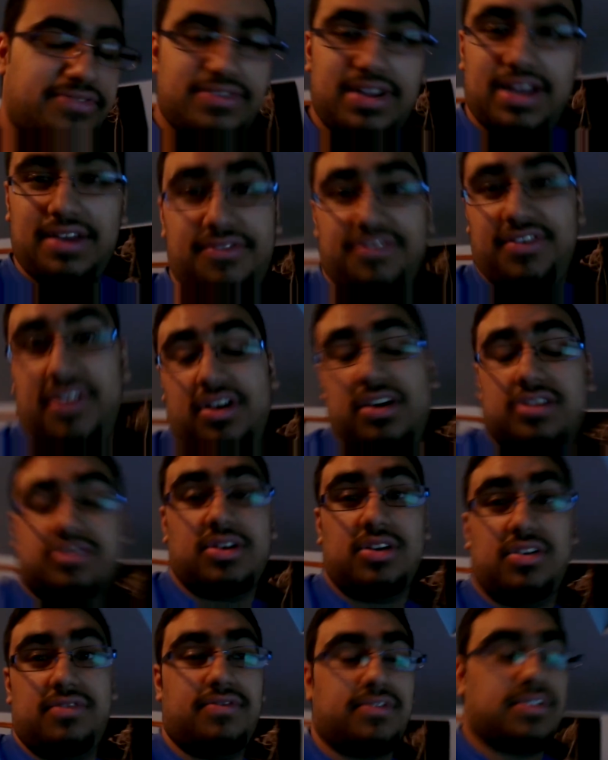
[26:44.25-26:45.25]
I
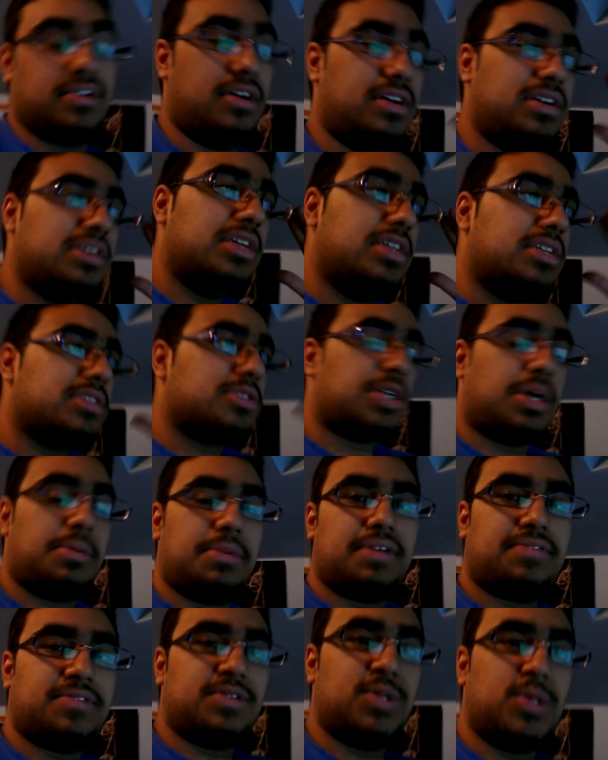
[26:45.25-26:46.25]
totally forgot. So I'm
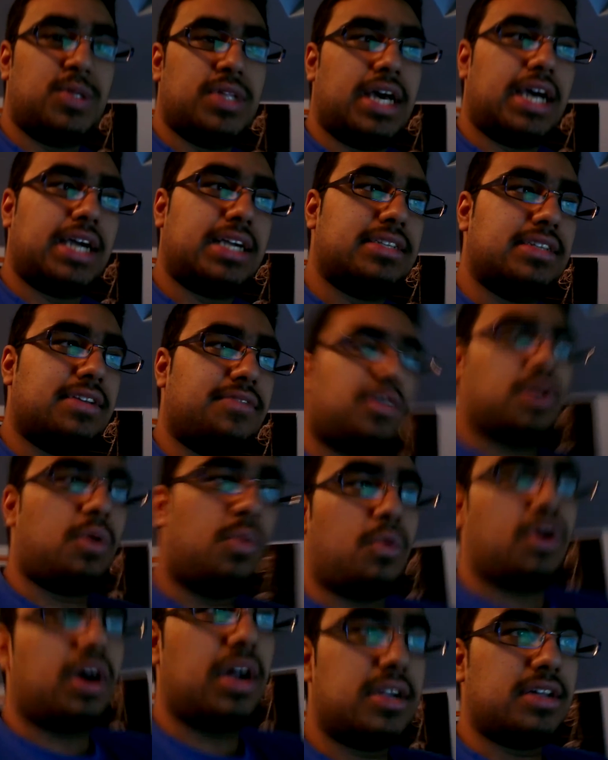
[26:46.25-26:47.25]
gonna have to do that because I've got
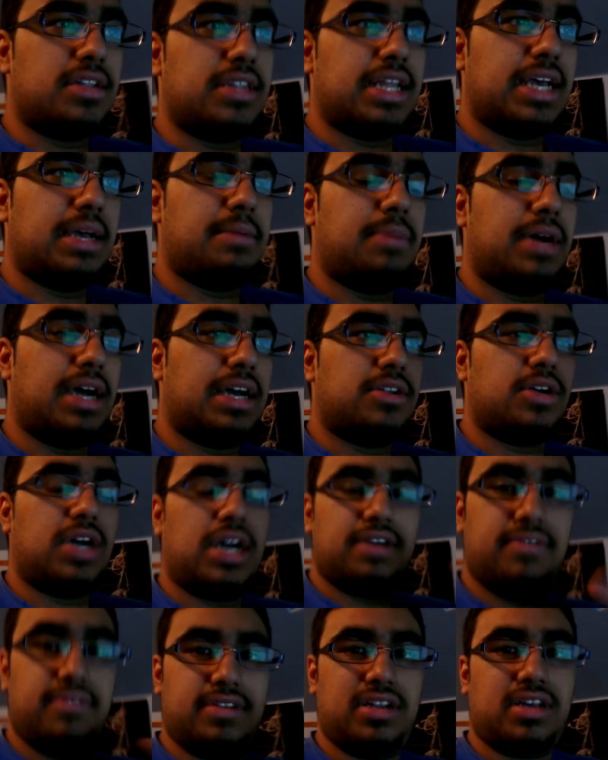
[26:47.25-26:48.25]
one on there, but I don't
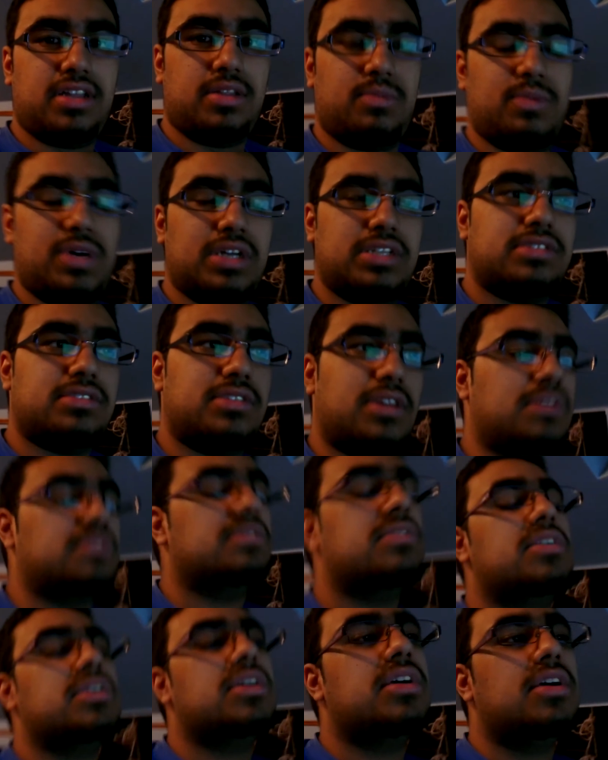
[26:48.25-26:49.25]
have another one. So
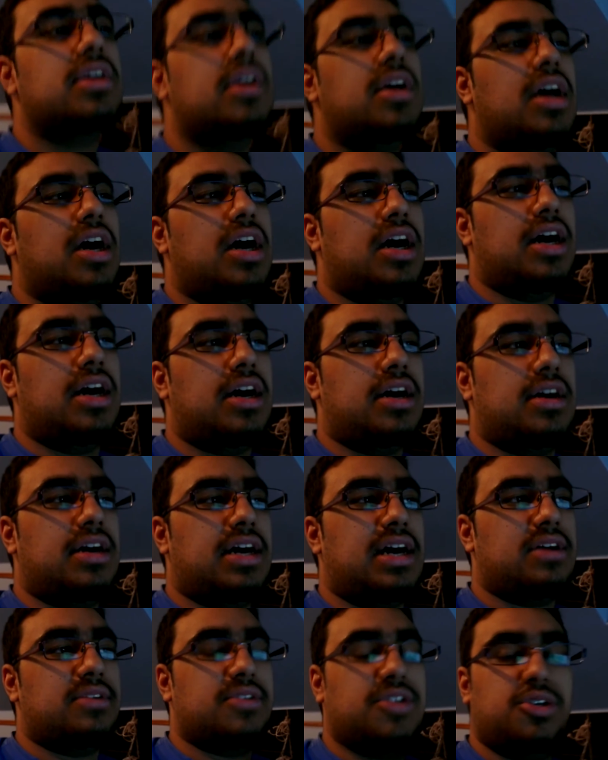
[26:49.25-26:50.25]

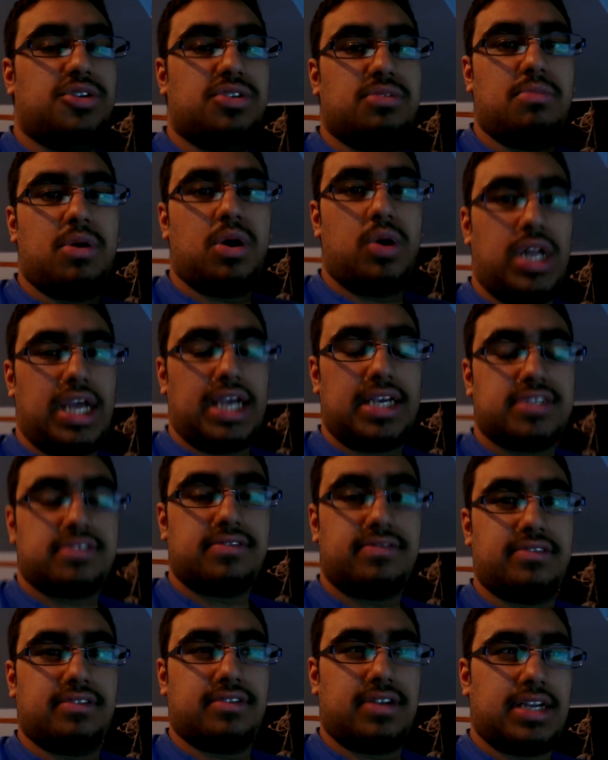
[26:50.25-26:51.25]
I'll use a Molex
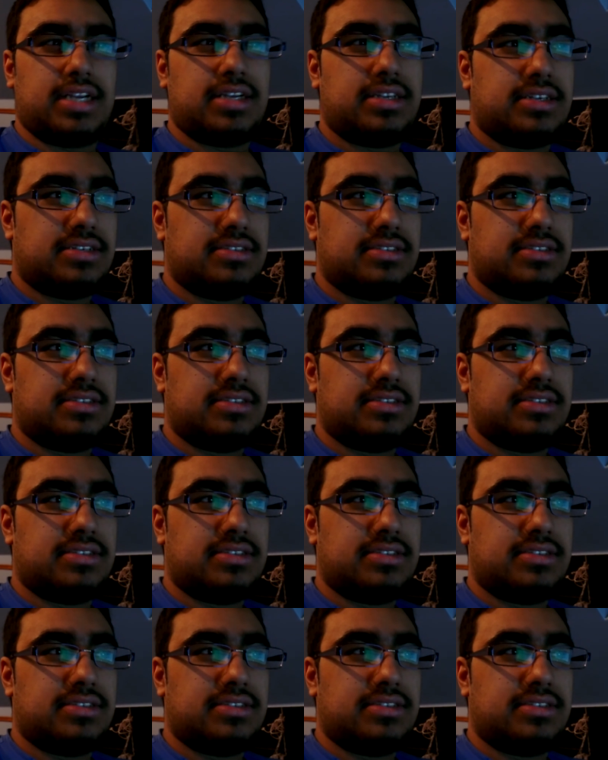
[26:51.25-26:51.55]
for it.